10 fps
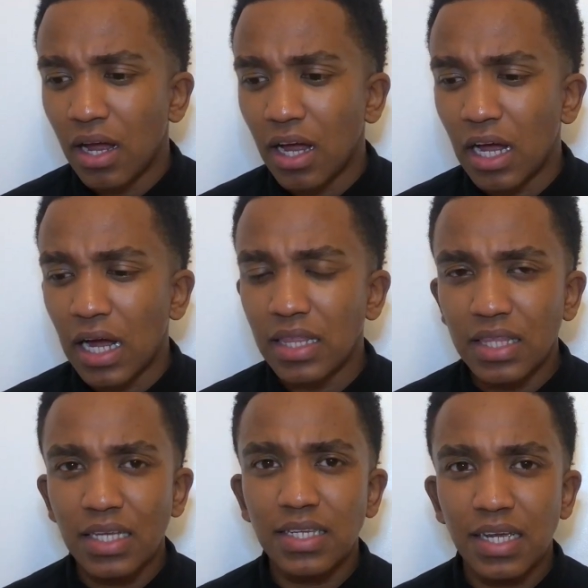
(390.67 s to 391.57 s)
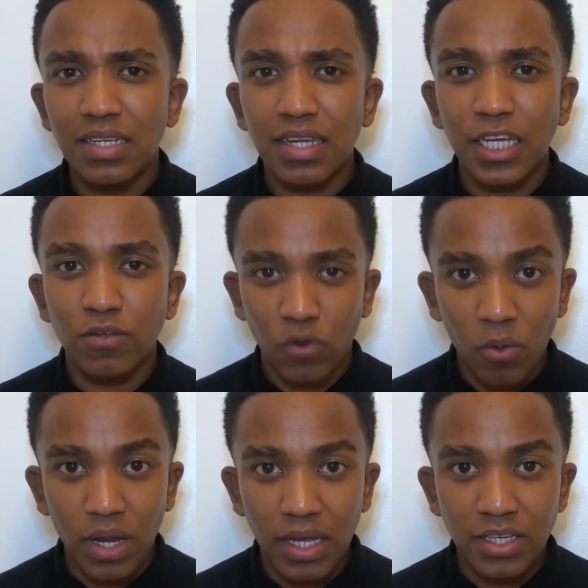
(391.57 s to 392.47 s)
And this is
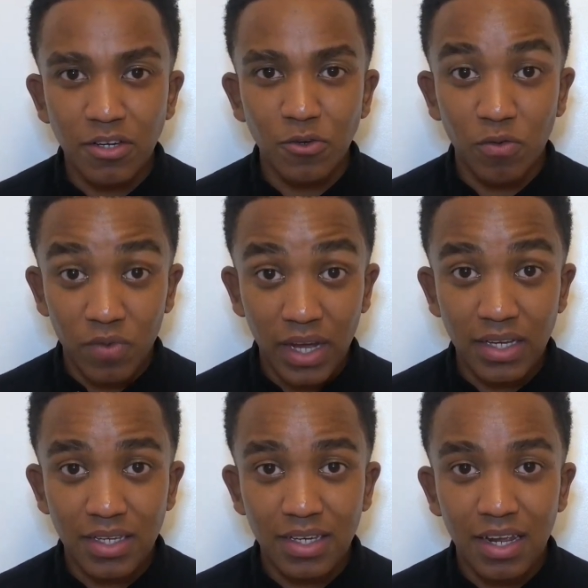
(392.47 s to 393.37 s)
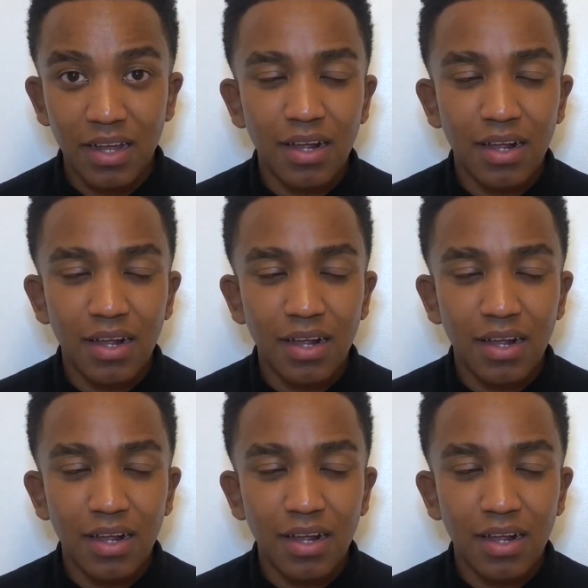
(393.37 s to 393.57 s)
exfoliating your face.